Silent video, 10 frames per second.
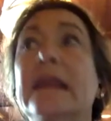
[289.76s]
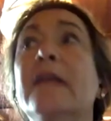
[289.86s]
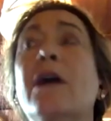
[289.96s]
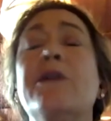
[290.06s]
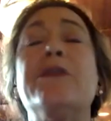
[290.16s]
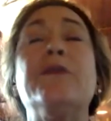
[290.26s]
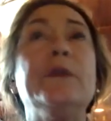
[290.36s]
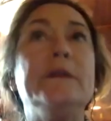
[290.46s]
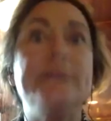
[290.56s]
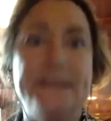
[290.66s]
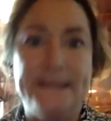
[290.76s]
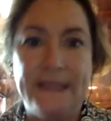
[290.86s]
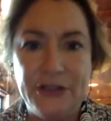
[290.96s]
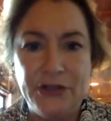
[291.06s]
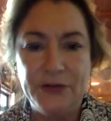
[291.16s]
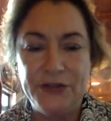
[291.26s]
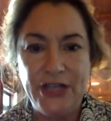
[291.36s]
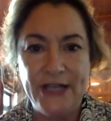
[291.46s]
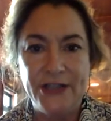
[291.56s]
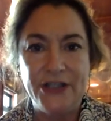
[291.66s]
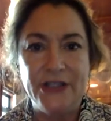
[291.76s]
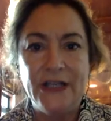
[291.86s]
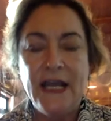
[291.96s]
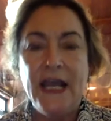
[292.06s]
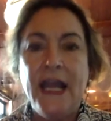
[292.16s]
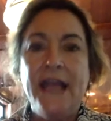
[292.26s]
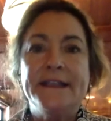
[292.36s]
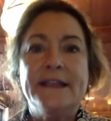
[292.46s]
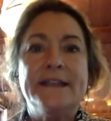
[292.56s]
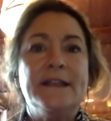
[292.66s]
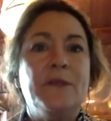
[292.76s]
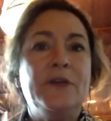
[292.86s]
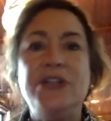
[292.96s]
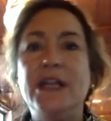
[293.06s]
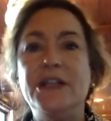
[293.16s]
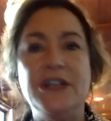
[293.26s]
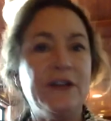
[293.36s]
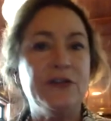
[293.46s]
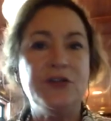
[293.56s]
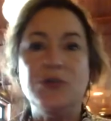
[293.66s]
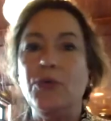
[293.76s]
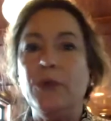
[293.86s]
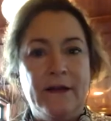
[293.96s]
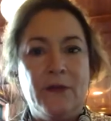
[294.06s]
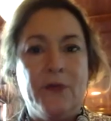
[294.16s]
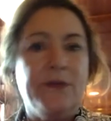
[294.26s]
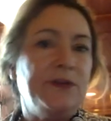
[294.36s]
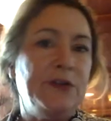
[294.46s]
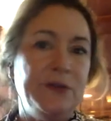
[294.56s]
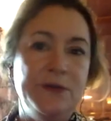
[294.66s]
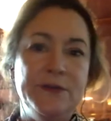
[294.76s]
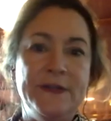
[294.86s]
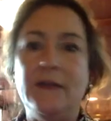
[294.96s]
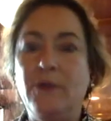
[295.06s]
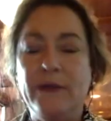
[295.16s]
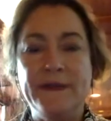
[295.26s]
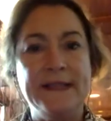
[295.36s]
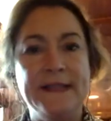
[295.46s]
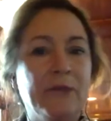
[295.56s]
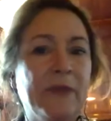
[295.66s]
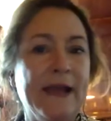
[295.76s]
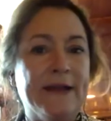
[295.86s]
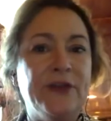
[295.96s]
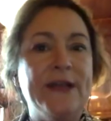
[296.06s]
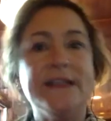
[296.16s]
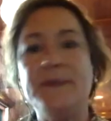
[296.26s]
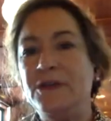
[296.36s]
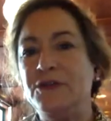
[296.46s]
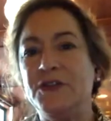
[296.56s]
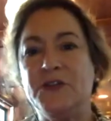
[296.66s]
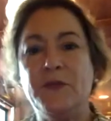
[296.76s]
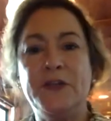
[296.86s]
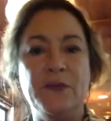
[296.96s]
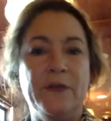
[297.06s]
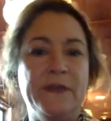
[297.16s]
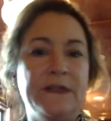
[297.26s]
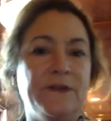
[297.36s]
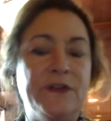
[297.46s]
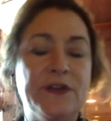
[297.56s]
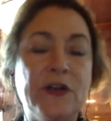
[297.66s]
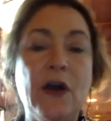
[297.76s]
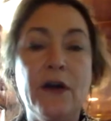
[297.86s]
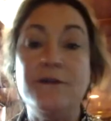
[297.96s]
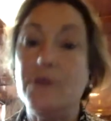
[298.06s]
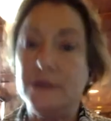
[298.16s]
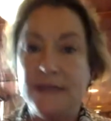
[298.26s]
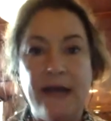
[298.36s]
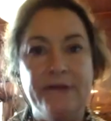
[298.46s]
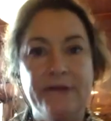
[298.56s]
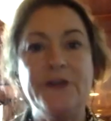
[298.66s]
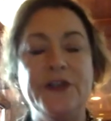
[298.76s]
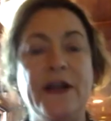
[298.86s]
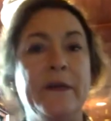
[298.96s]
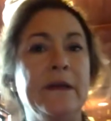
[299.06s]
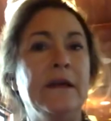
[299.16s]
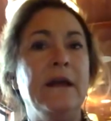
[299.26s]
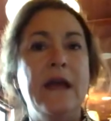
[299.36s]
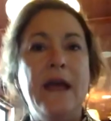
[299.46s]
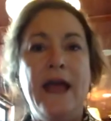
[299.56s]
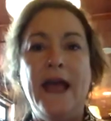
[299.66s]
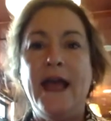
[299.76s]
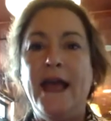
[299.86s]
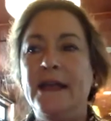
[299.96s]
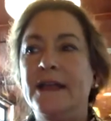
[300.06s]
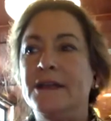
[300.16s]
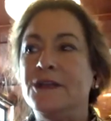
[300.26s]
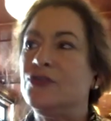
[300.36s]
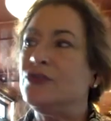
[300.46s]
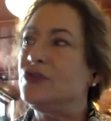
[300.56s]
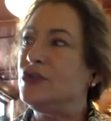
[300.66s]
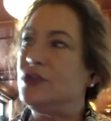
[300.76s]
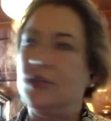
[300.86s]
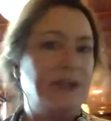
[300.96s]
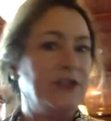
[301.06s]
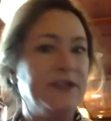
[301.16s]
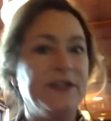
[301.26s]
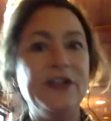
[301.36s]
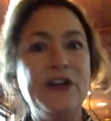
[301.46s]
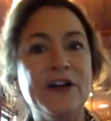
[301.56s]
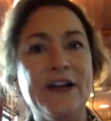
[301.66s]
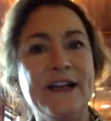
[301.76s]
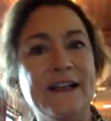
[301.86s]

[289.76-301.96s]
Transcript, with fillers: are thrilled to see the shells change. It's like someone changing their jewelry or their shoes. They could wear the same black dress, but you just switch it with a different scarf or a tie for a gentleman, and it changes the look. It